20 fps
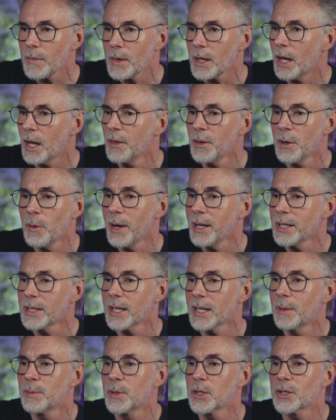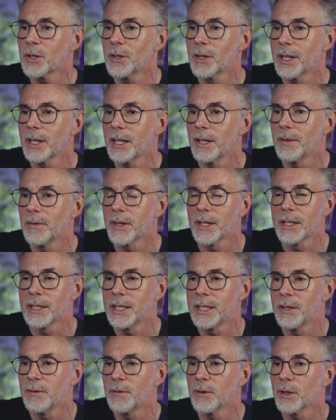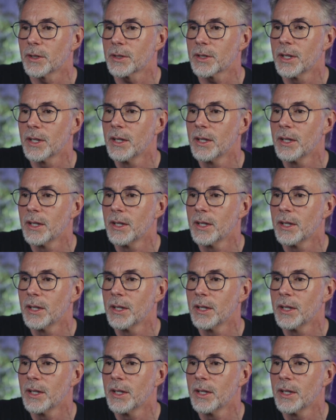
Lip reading: and the rest I'm just going to leave at default.